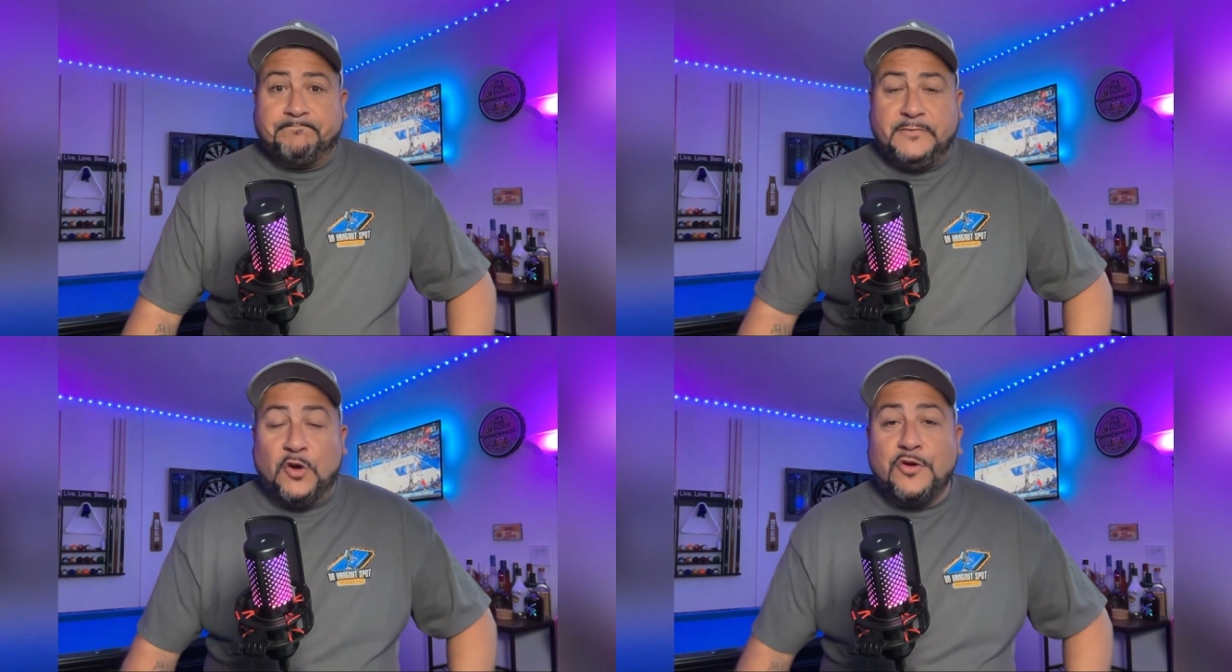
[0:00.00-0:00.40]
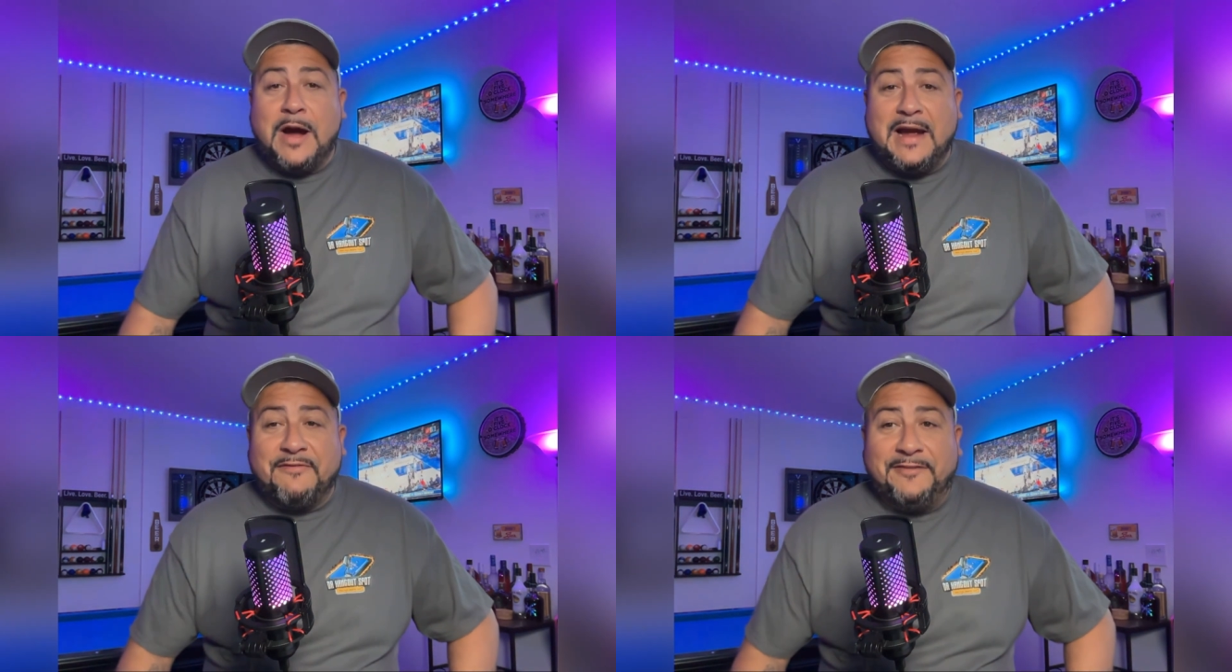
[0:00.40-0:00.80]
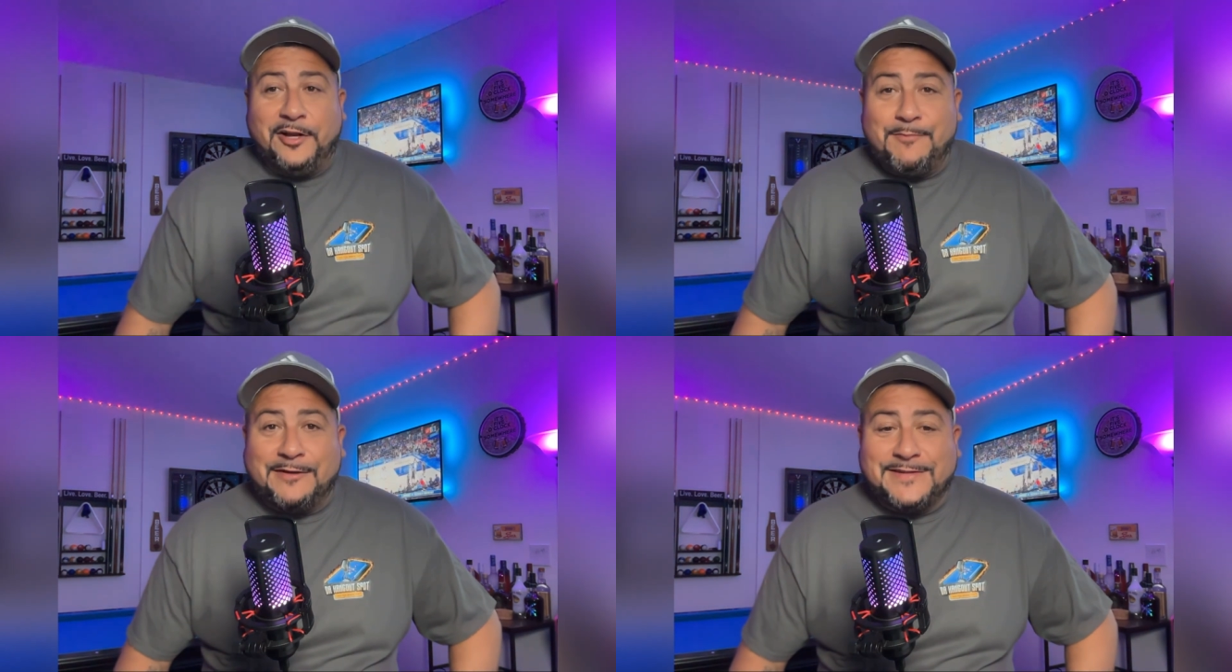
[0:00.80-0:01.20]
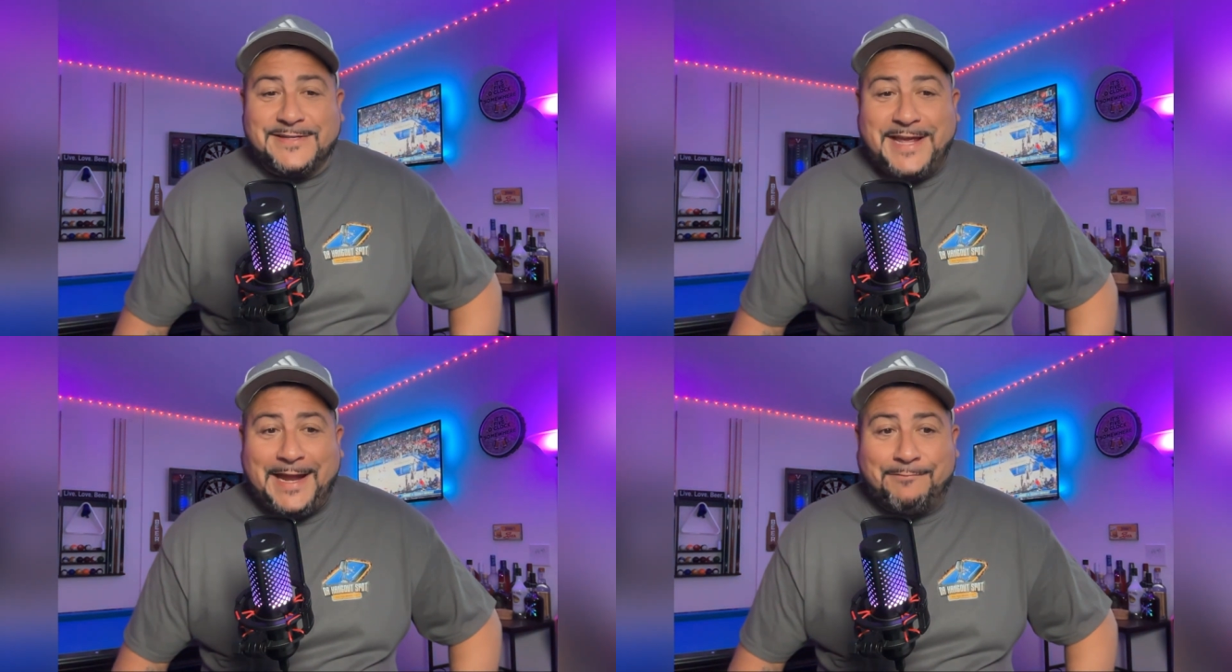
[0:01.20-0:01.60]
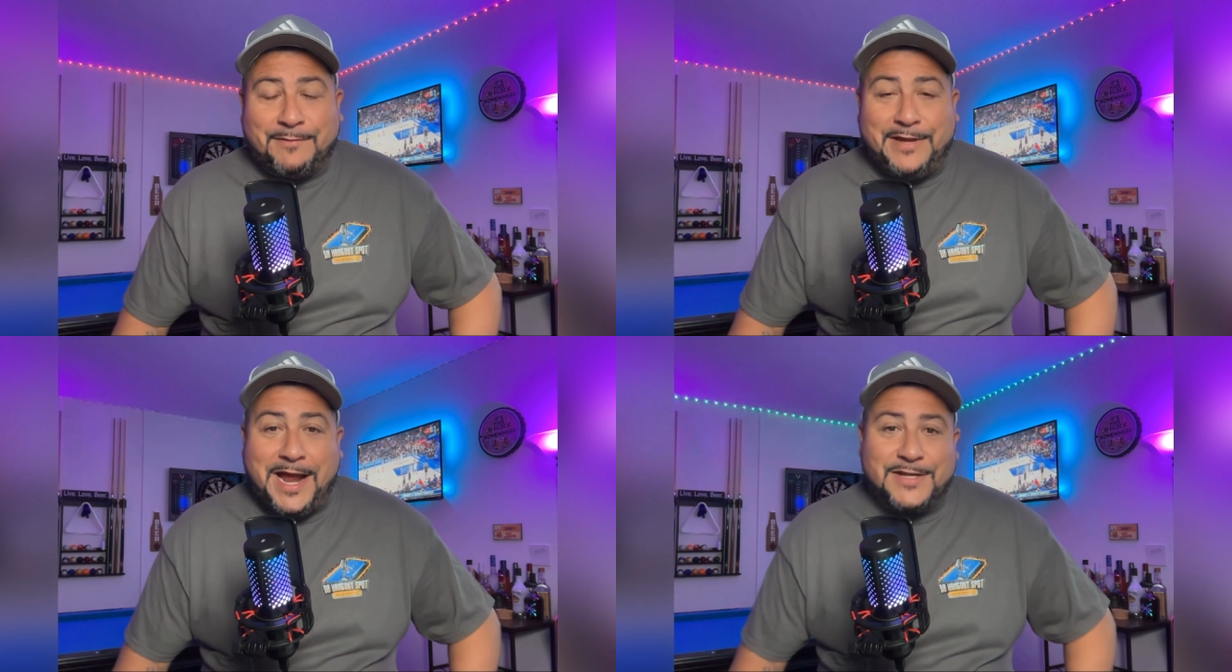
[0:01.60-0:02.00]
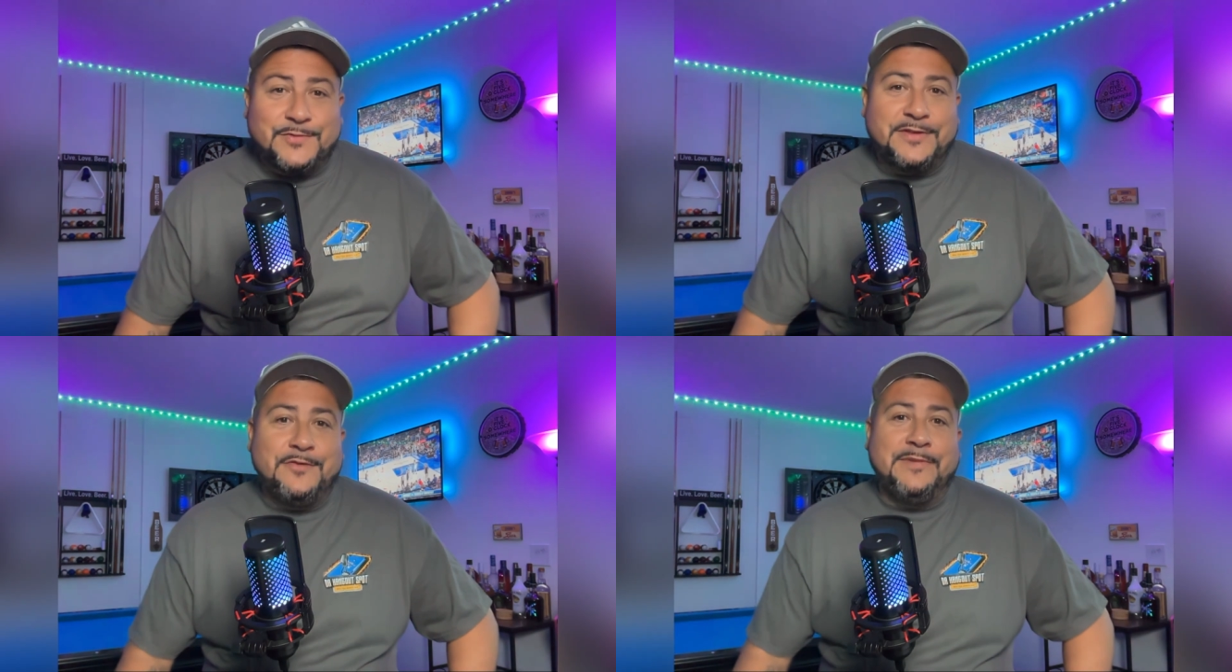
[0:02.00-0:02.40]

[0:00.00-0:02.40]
Don't know how I feel about this game, to be honest with you,